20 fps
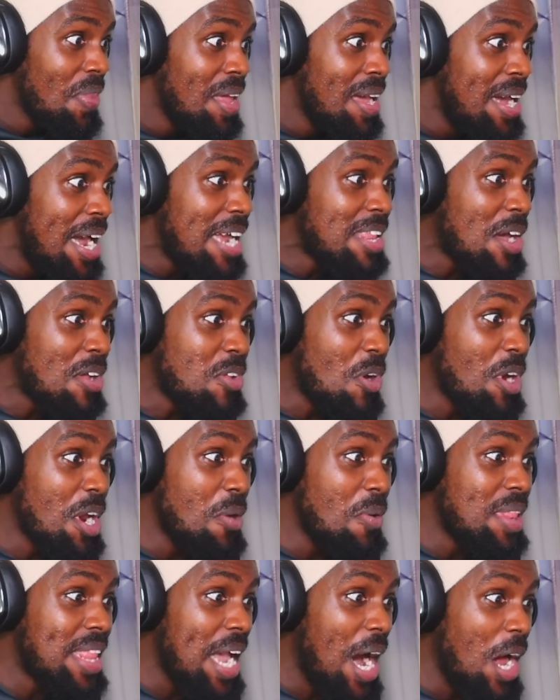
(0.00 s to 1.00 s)
Itadori
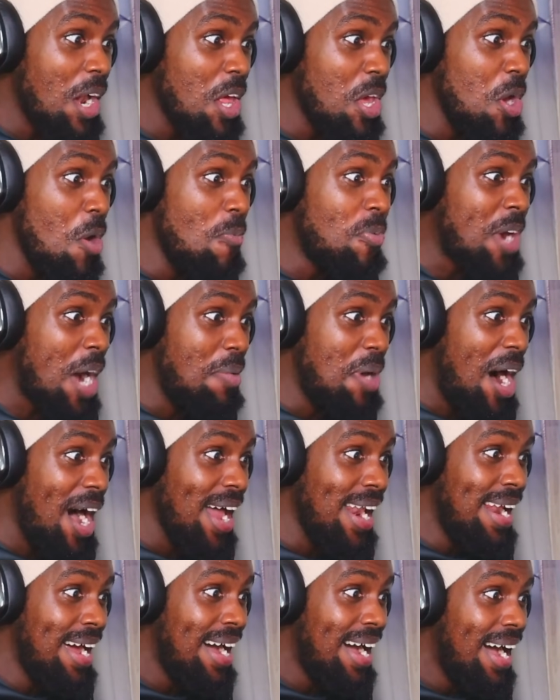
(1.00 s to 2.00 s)
with the alley-oop, come
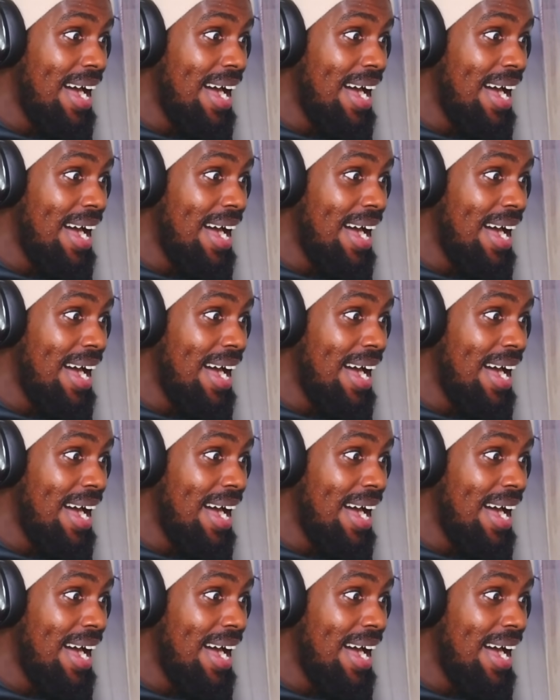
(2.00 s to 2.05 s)
on!